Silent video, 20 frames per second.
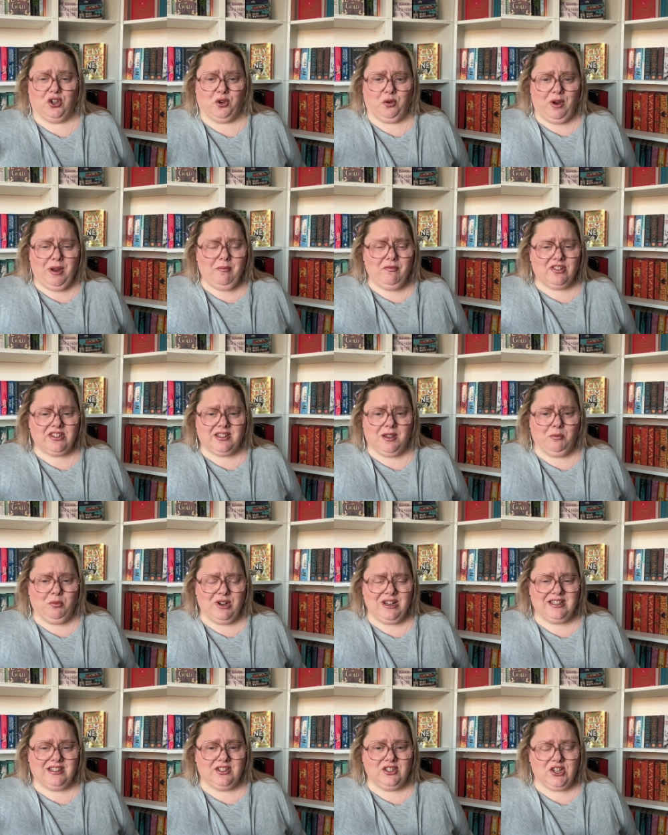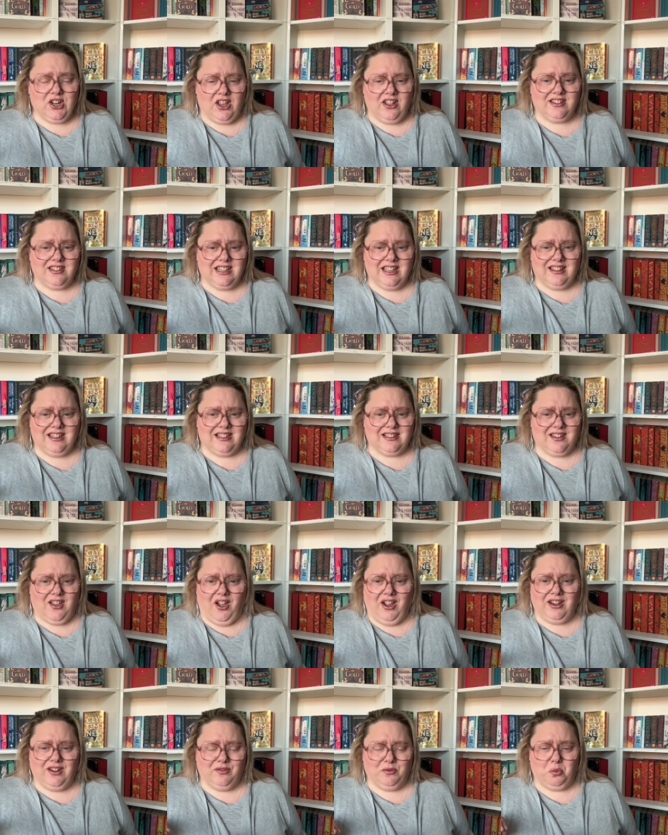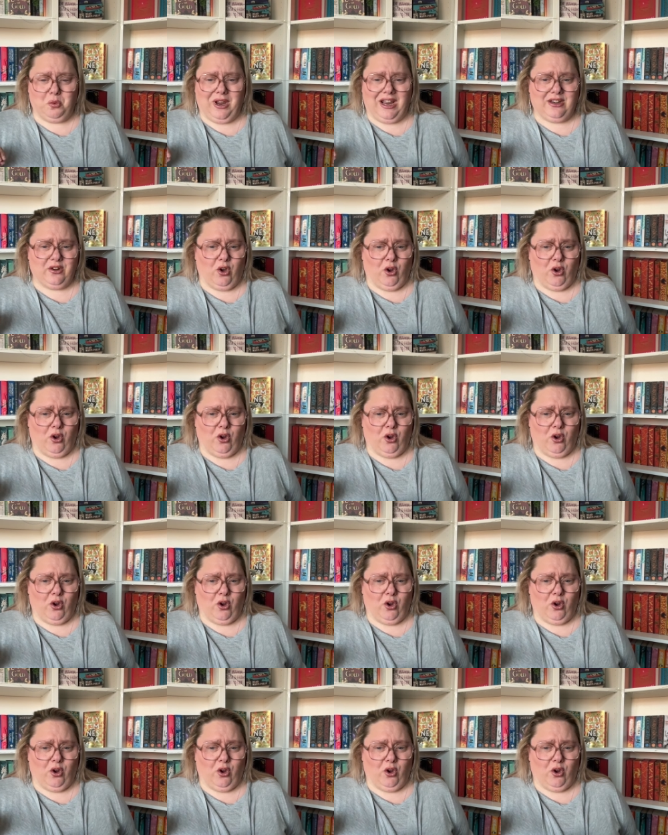Cream for some reason turns it this kind of weird